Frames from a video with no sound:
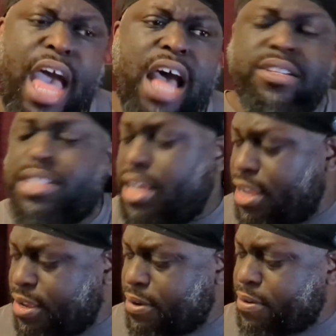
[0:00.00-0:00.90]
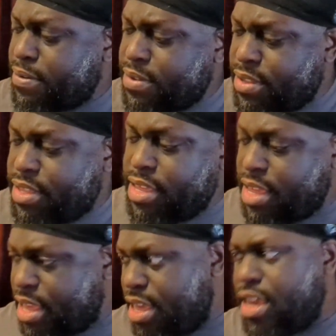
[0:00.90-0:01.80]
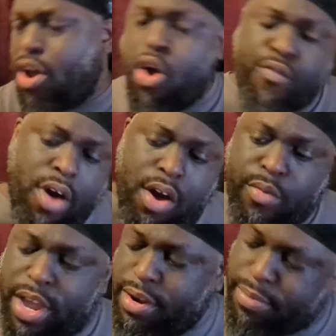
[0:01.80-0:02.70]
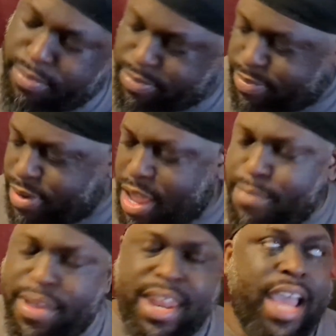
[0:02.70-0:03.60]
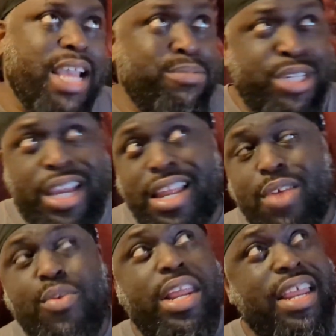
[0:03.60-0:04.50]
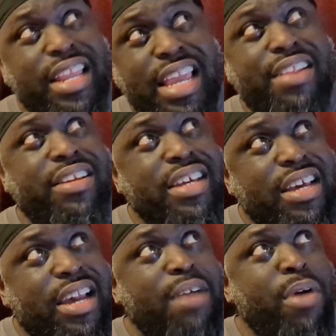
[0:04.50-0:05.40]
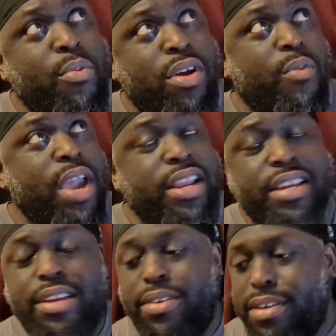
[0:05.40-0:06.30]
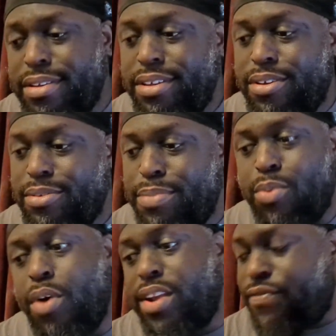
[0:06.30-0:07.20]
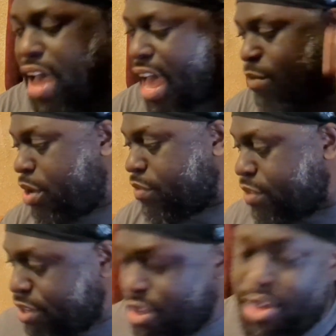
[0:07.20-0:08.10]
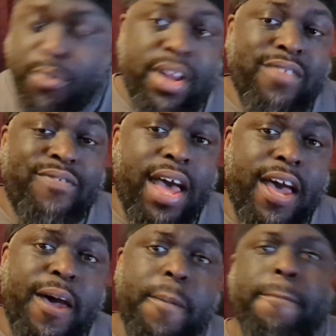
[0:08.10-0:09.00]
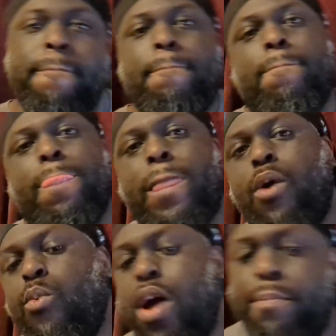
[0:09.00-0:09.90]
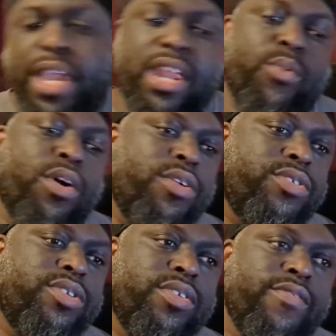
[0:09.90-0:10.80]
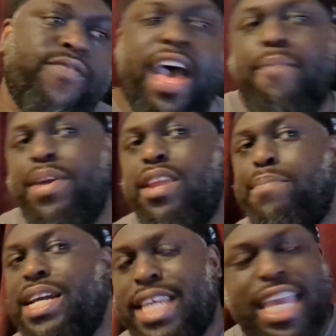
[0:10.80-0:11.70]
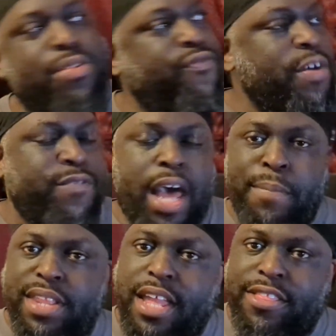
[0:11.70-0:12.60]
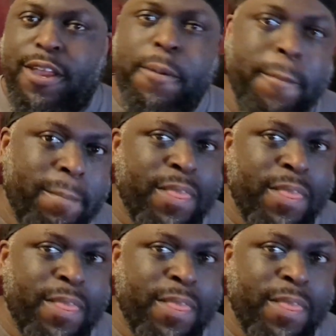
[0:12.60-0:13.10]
I'll say, in an overall rating, man, I keep saying I really need to come up with a rating that, but 1 to 5, whatever. 1 to 5, 1 being the worst, 5 being the best. I keep flip-flopping this, I think.